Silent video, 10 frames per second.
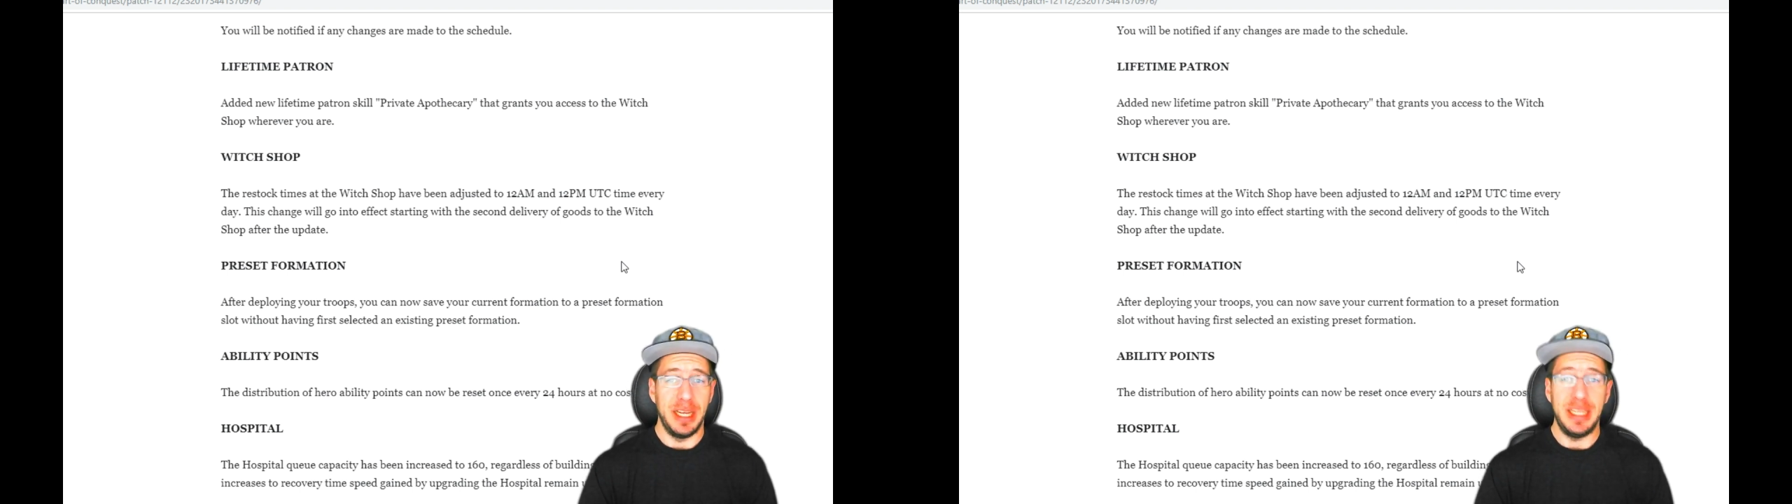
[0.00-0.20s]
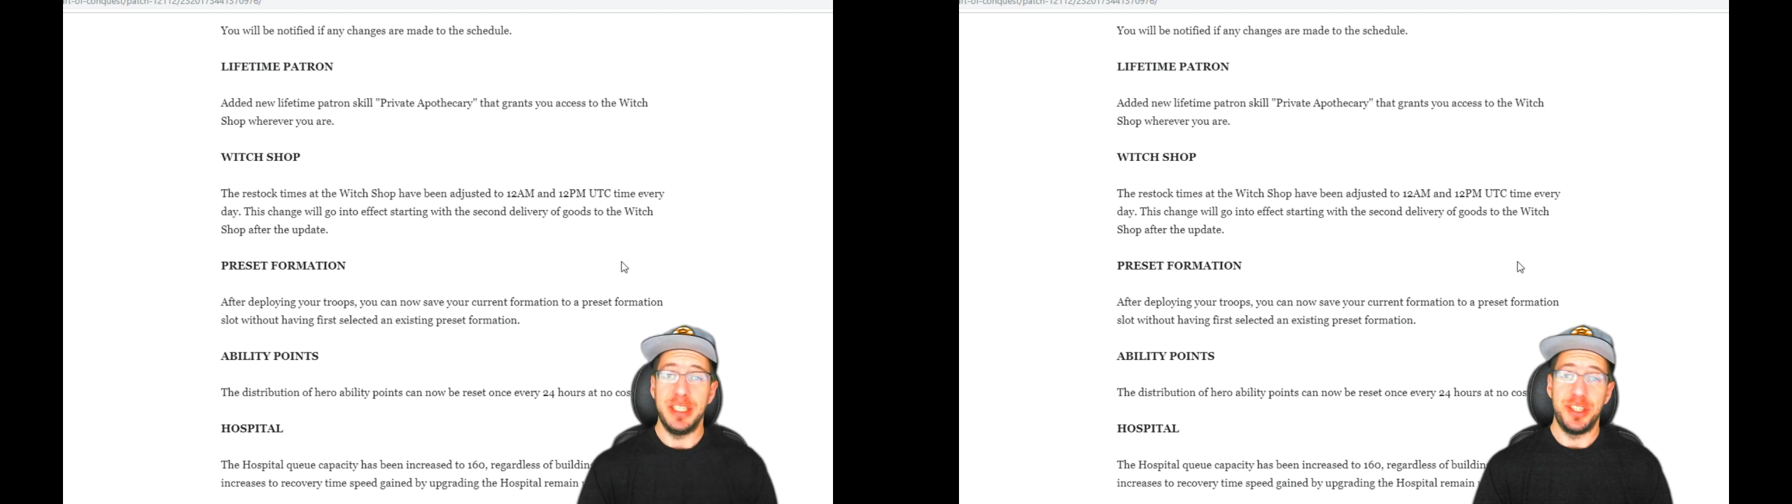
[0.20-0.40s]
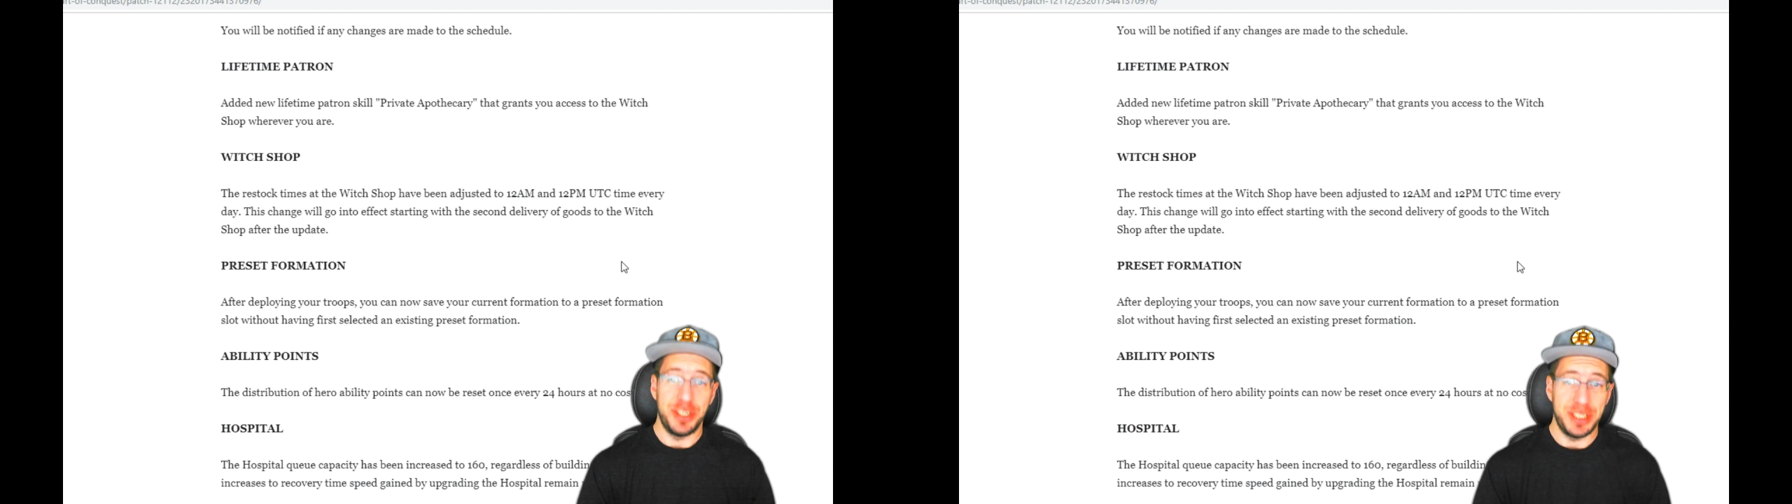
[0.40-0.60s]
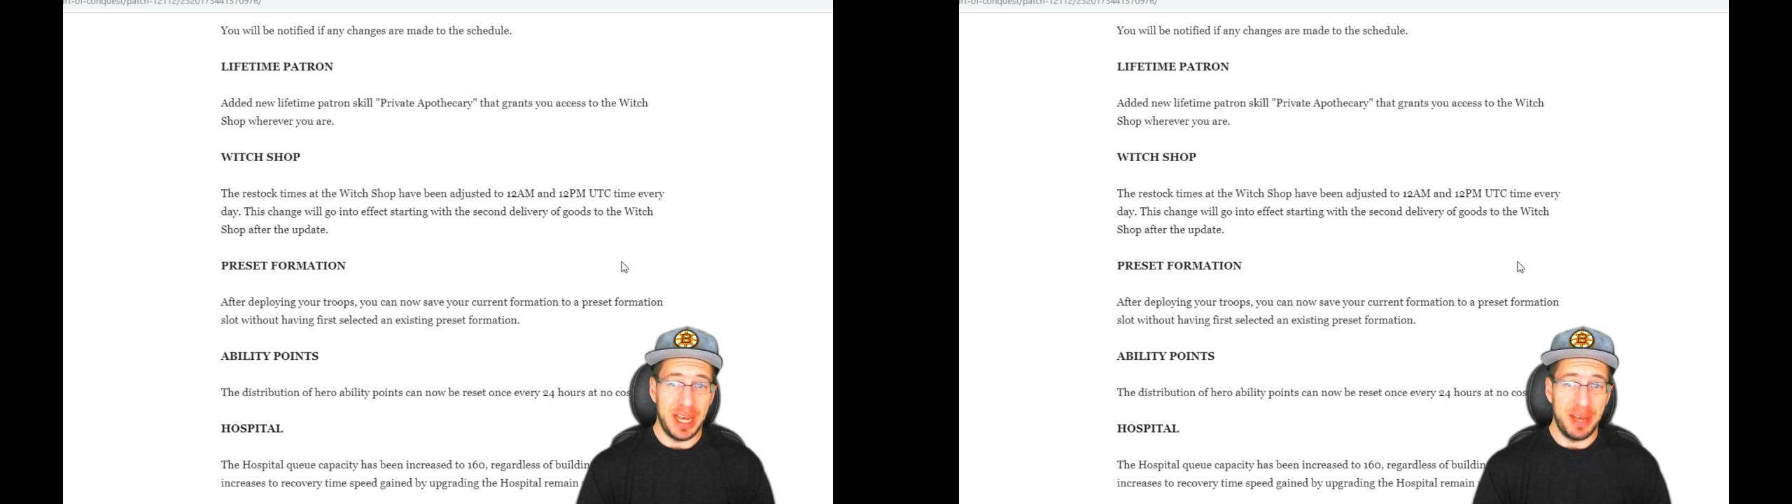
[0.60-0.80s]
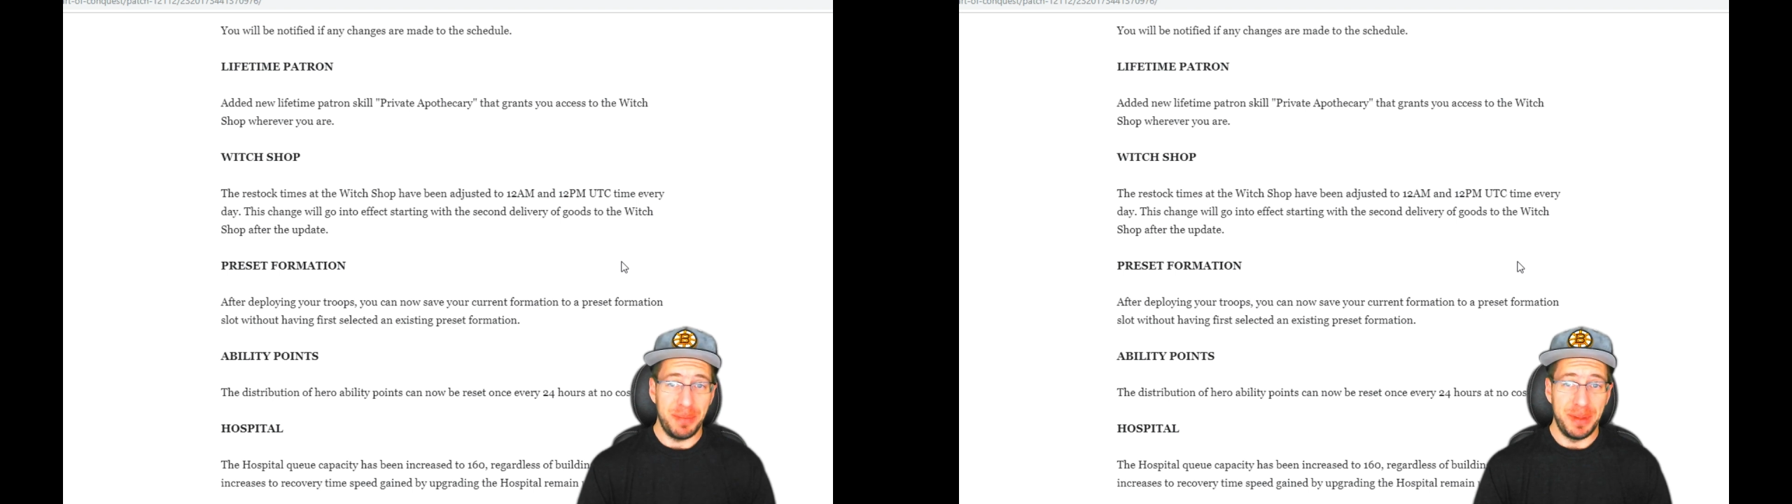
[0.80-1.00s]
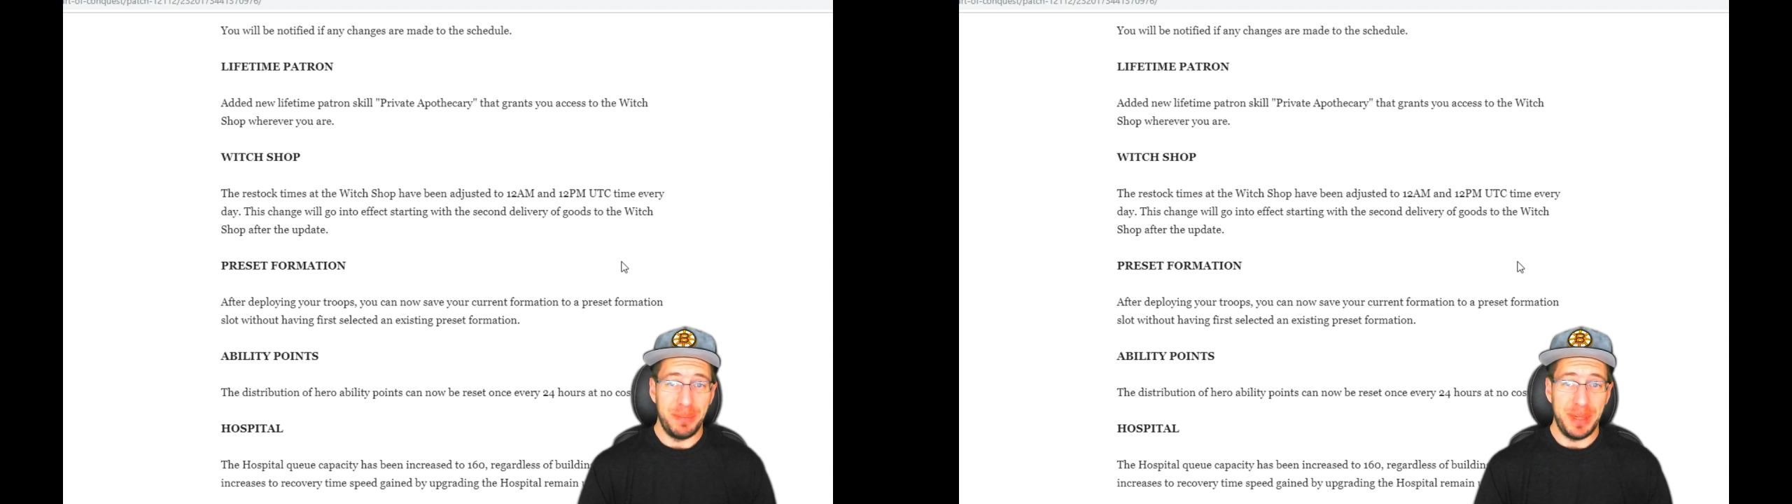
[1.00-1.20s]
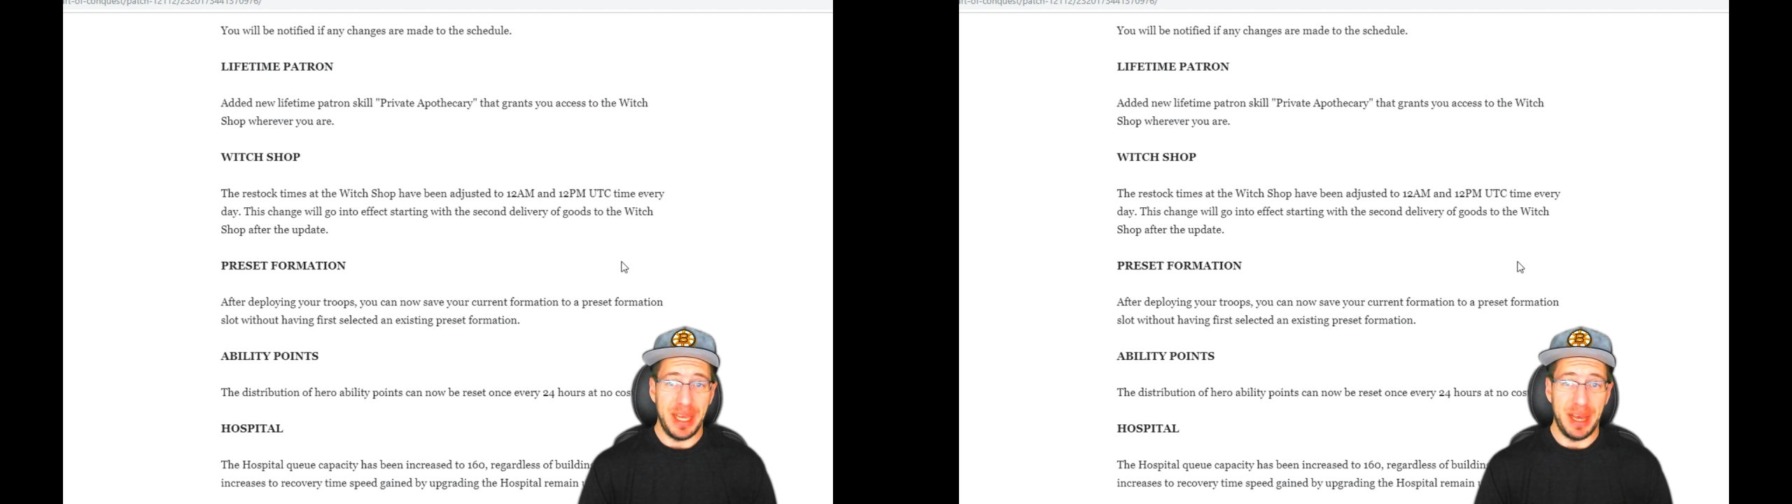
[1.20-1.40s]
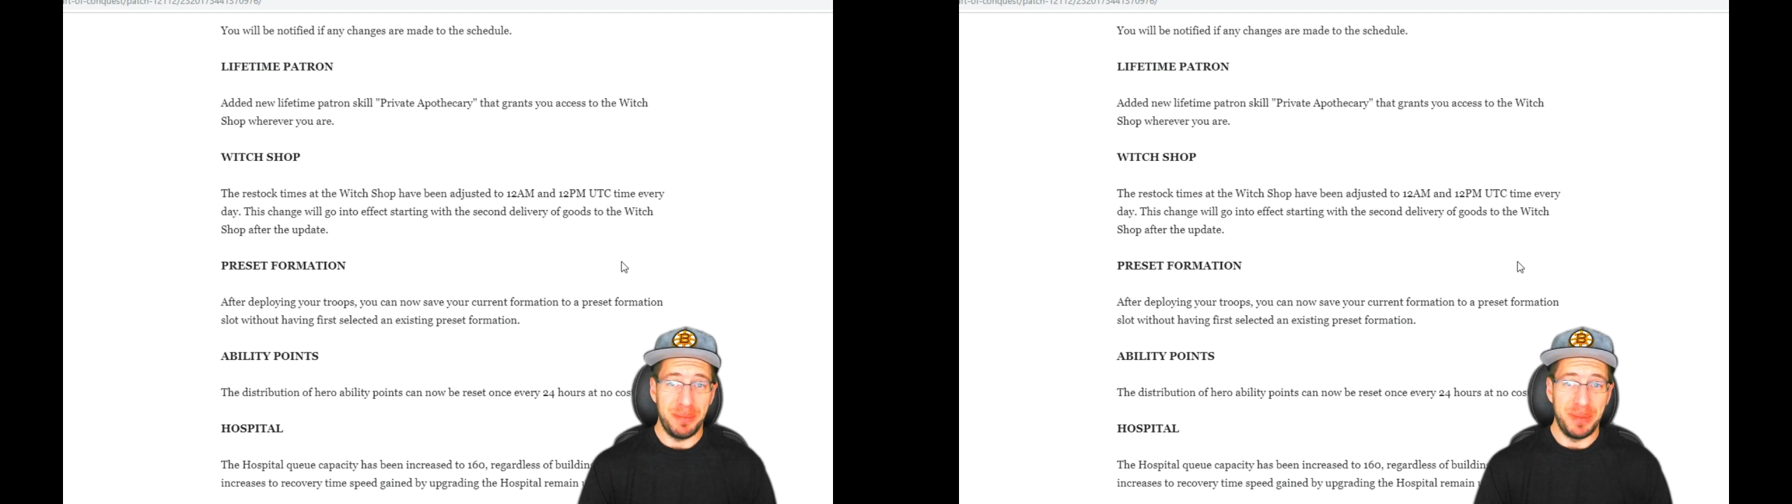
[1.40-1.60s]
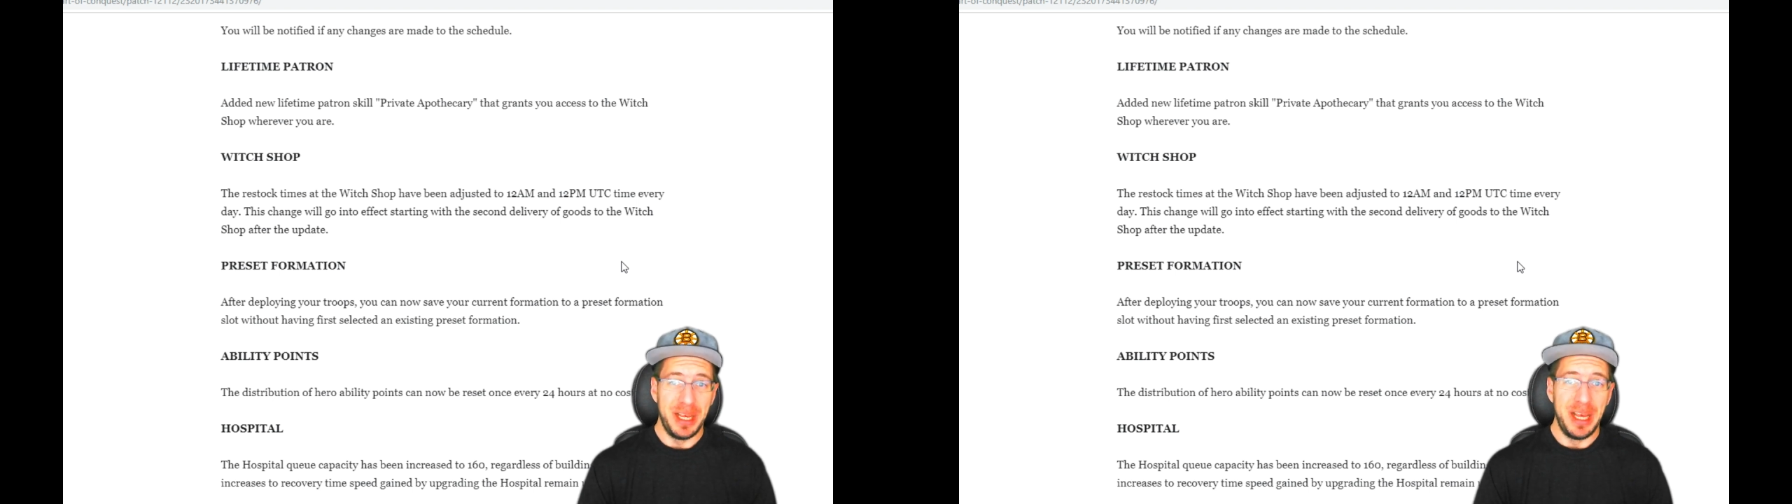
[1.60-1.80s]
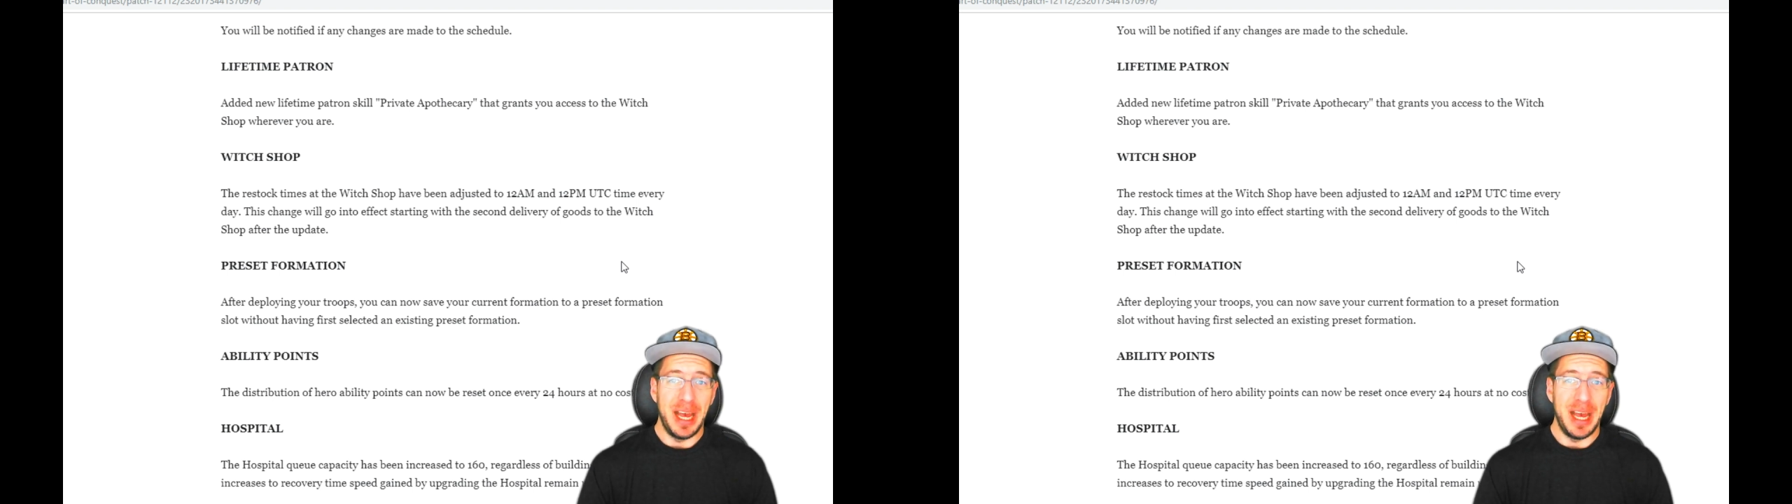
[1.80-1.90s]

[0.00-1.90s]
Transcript: Eastern time, p.m.